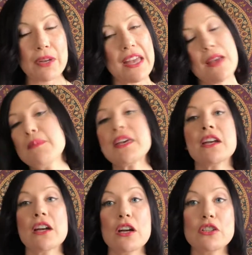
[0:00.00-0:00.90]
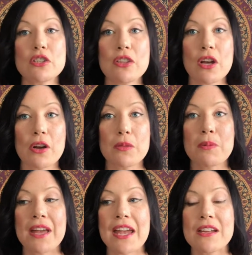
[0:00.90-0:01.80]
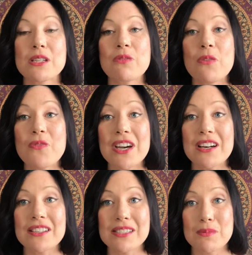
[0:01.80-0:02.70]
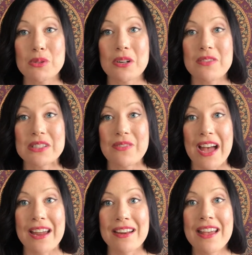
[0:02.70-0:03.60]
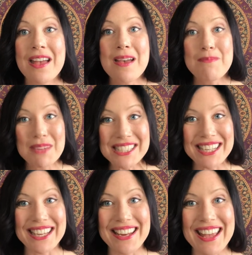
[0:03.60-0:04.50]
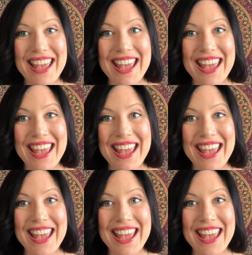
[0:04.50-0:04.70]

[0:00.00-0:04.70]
We came here to the earth plane to fulfill some sort of divine mission,